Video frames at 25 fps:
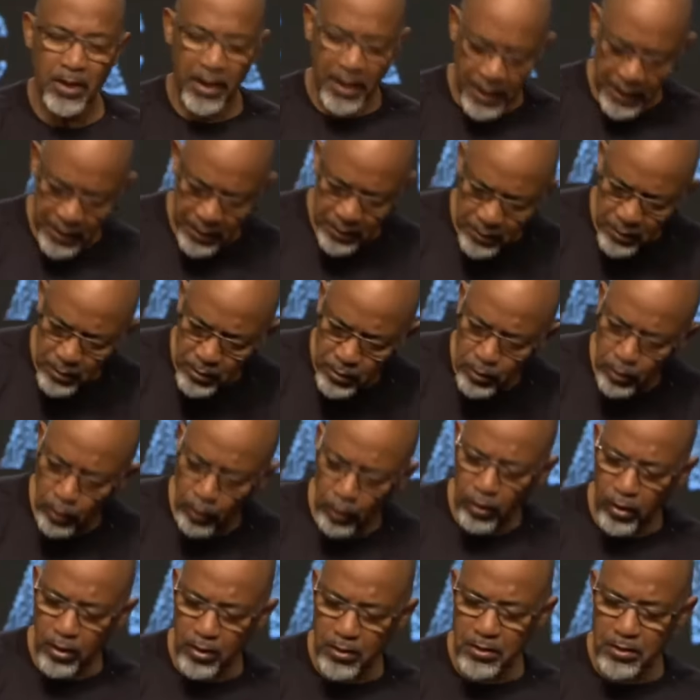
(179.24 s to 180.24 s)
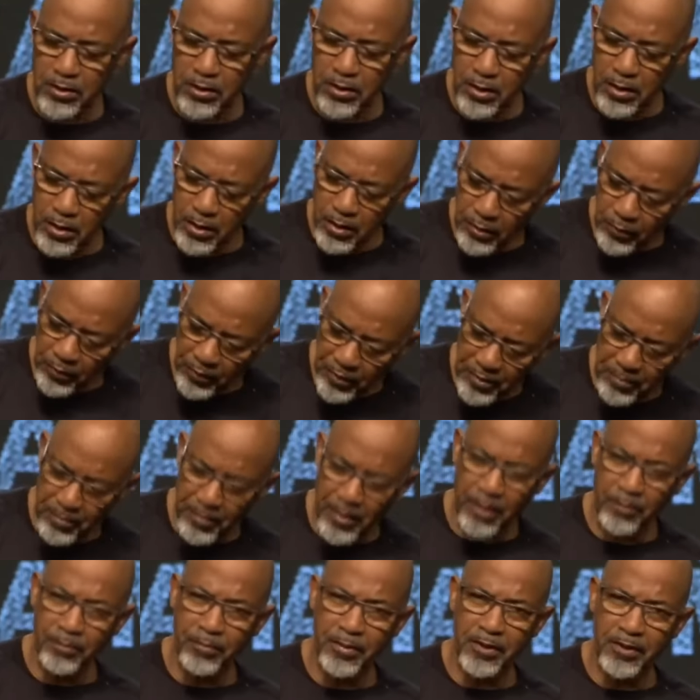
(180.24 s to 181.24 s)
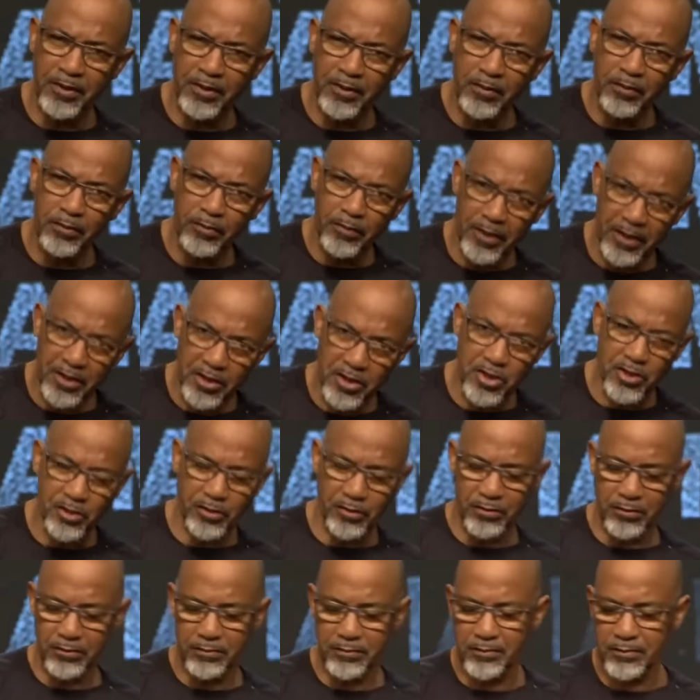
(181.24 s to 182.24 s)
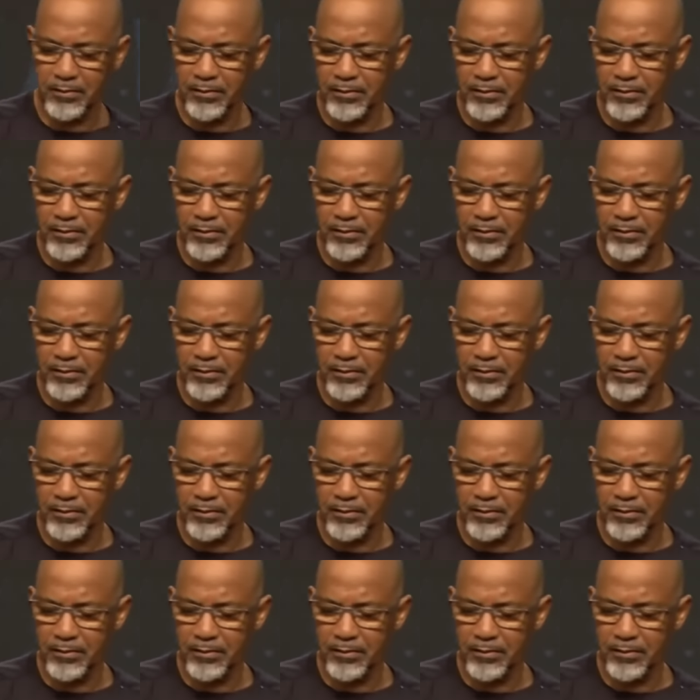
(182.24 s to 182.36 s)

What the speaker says: and God remembered Rachel.